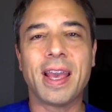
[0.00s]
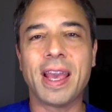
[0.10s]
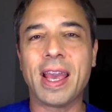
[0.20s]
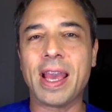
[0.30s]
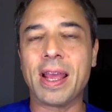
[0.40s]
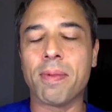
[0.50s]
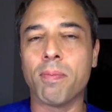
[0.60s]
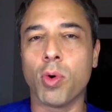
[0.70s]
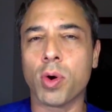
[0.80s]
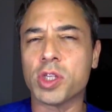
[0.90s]
and
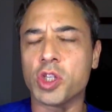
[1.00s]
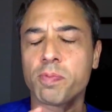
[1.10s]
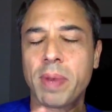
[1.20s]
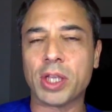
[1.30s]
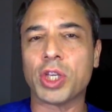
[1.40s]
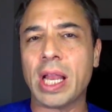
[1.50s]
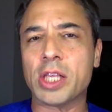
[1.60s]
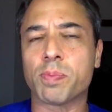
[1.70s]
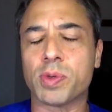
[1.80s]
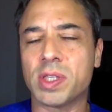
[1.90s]
more
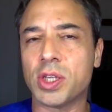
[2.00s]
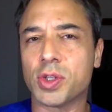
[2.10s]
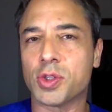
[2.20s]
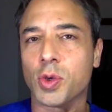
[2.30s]
specialized procedures,